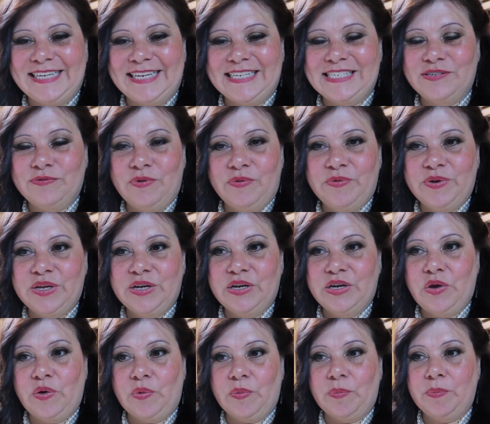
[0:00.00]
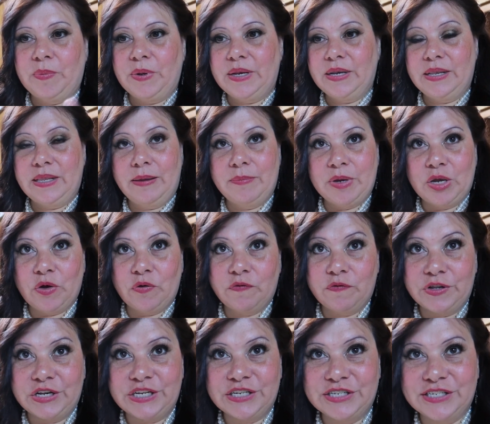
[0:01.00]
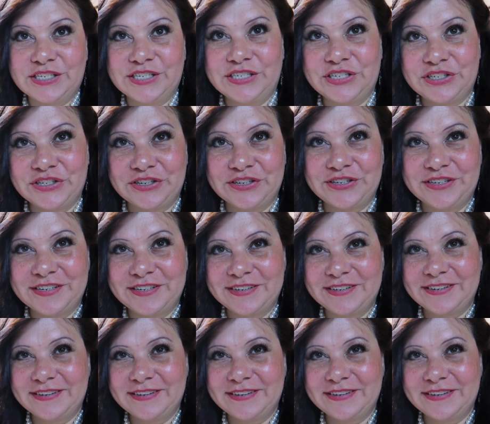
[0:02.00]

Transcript: that's where we're gonna go. But let me go finish this shirt.